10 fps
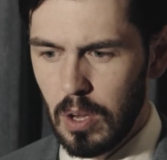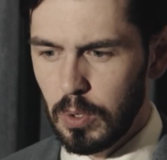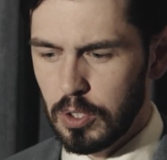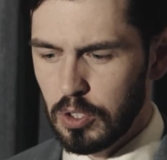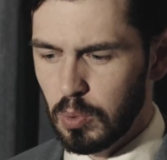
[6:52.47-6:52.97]

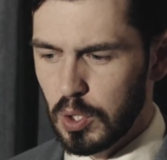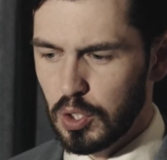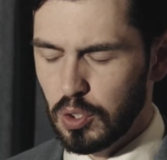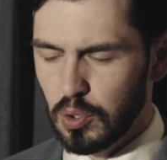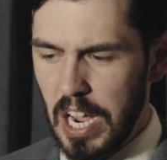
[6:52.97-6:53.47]

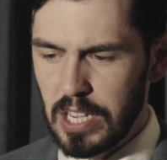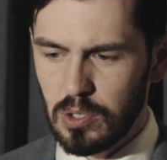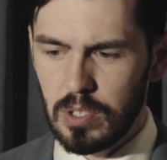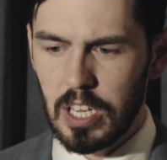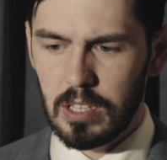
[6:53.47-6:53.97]
was trying
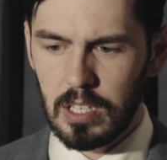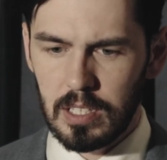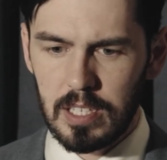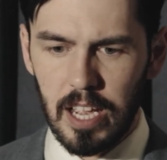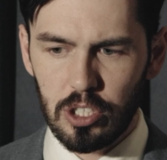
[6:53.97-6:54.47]
to get the
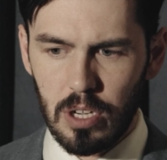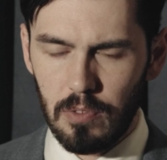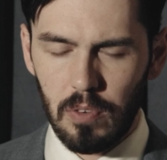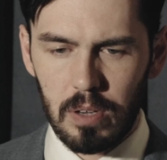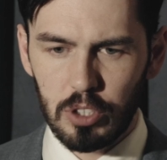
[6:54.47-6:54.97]

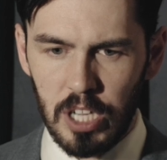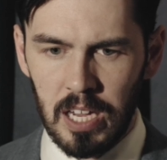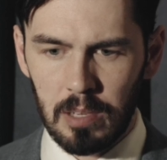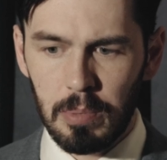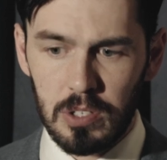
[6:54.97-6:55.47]
attention from
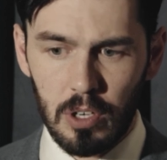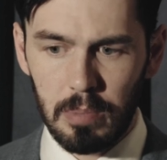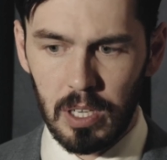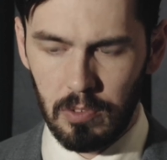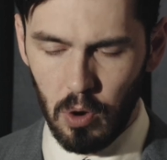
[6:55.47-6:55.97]
Jack
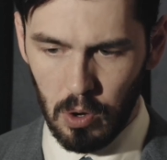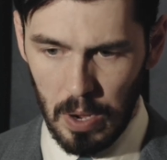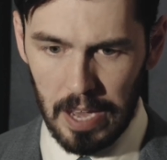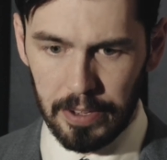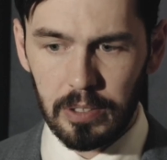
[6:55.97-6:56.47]
Posobiec for a
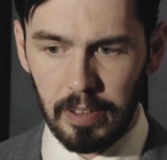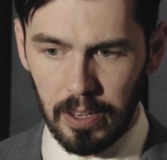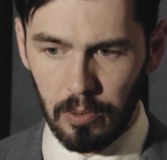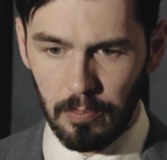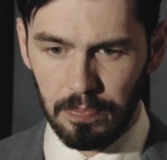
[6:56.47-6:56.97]
while
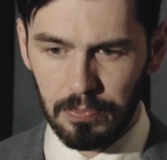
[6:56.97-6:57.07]
now.